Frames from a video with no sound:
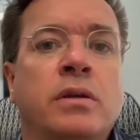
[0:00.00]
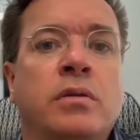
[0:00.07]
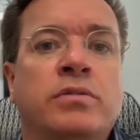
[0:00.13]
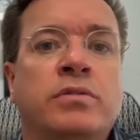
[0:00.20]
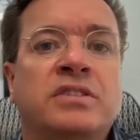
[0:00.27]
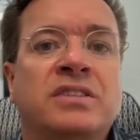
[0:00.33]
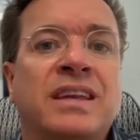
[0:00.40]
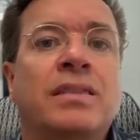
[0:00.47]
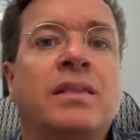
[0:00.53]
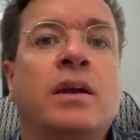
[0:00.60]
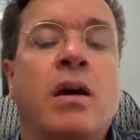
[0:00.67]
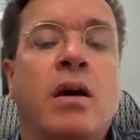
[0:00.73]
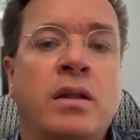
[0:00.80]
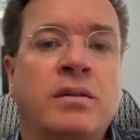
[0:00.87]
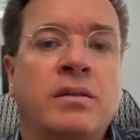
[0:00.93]
set the
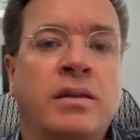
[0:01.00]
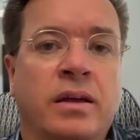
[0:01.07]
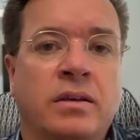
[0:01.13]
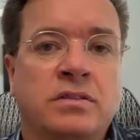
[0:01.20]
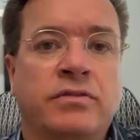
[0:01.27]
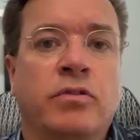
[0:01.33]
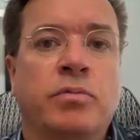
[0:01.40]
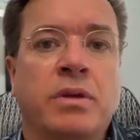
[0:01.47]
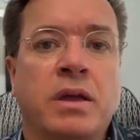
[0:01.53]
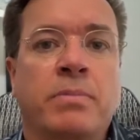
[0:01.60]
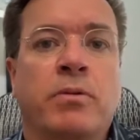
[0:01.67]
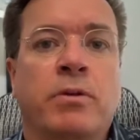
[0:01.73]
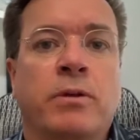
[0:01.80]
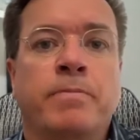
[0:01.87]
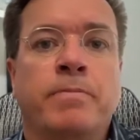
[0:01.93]
context for
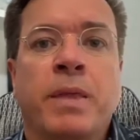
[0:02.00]
people,